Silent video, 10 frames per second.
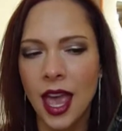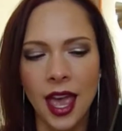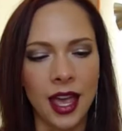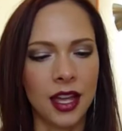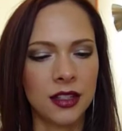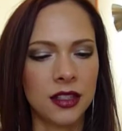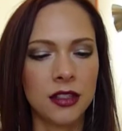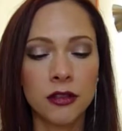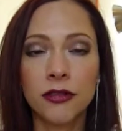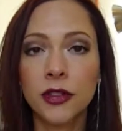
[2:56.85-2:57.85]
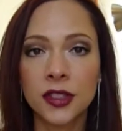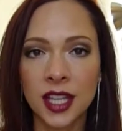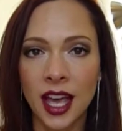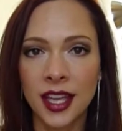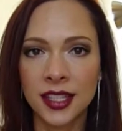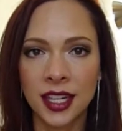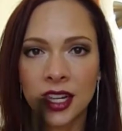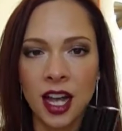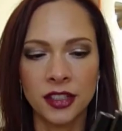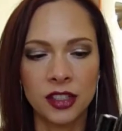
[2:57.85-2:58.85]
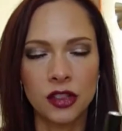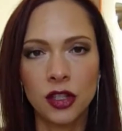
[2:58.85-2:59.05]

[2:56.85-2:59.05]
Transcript: and these are full size, and I got